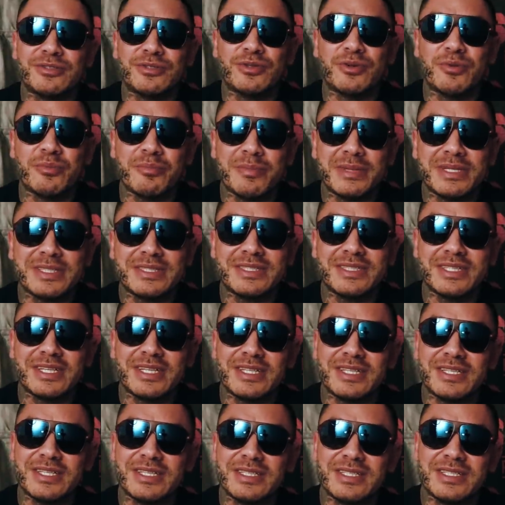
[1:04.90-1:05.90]
so you don't miss
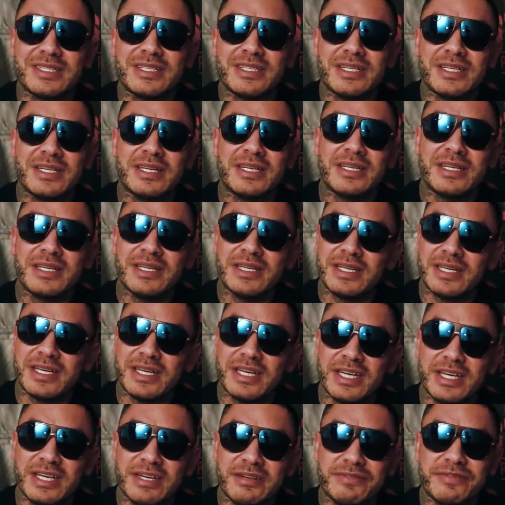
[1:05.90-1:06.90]
nothing.
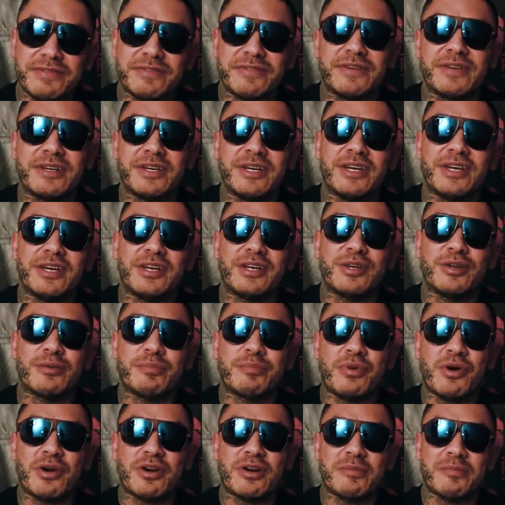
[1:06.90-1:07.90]
If you're
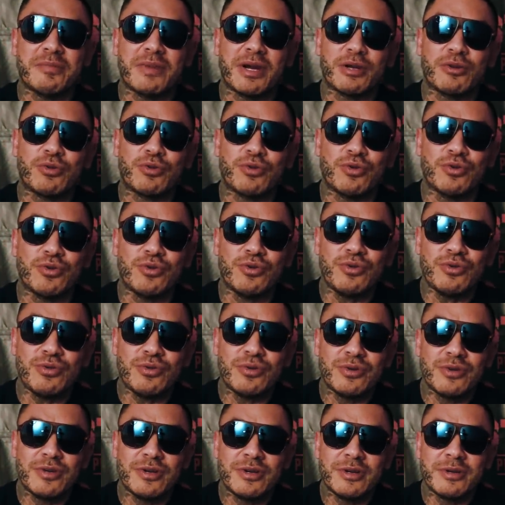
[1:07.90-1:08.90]
part of my
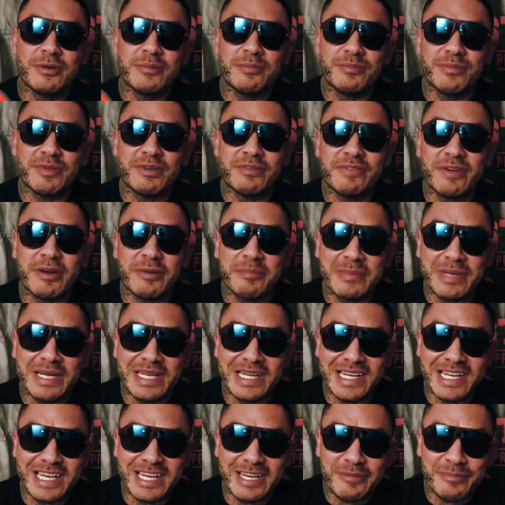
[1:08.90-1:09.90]
crew, mi
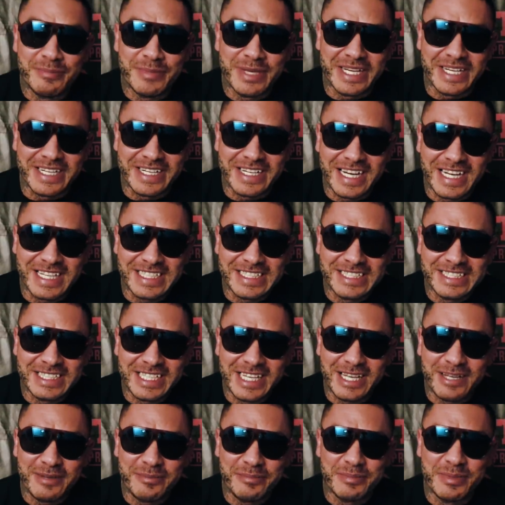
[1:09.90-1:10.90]
familia, mi
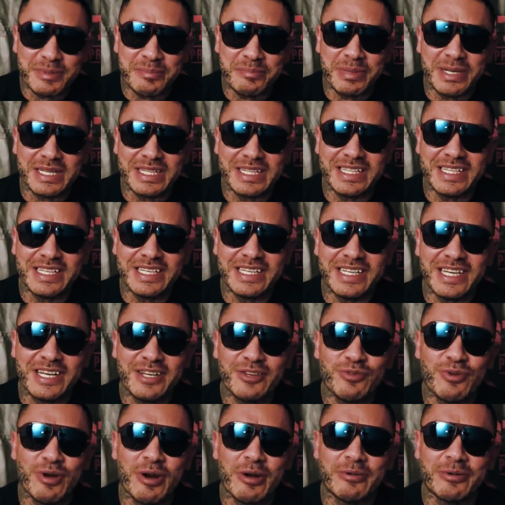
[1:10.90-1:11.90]
raza, mi
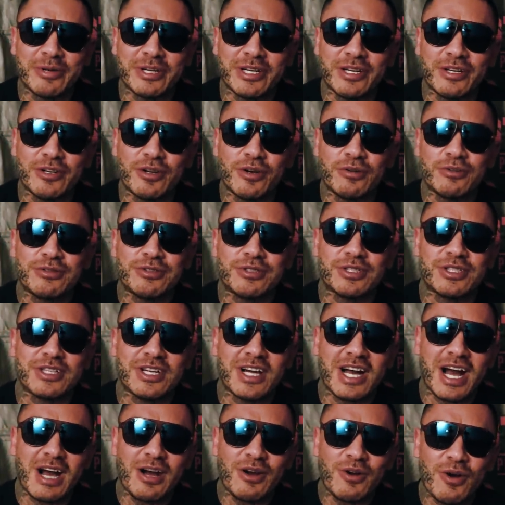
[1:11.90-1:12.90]
pandilla, you already know,
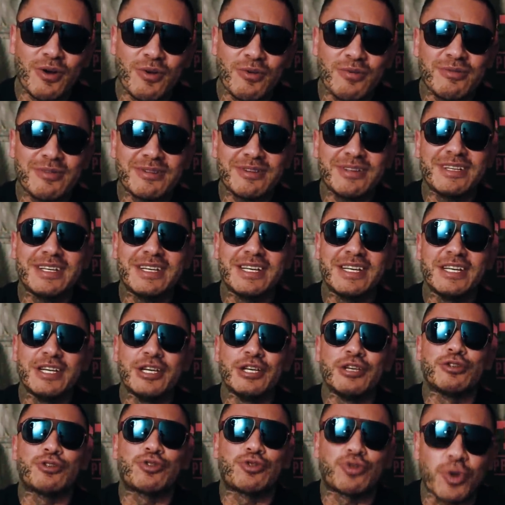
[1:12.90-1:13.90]
Chicago.
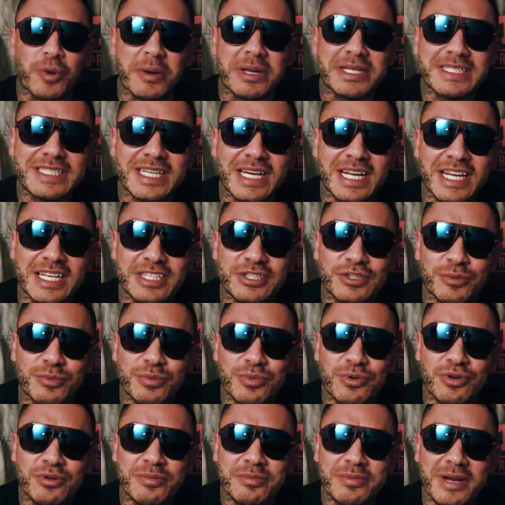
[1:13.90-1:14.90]
Subanse a la
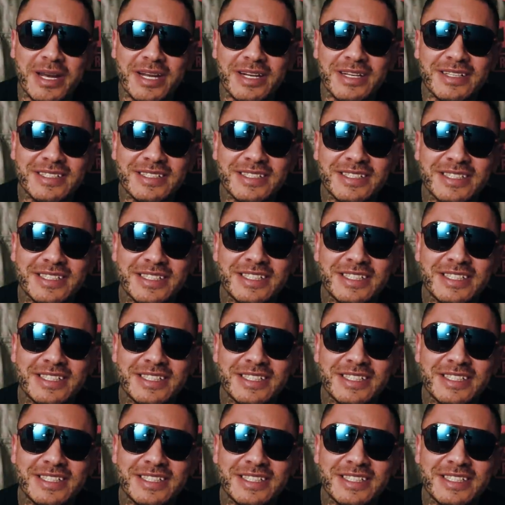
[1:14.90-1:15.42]
Suburban,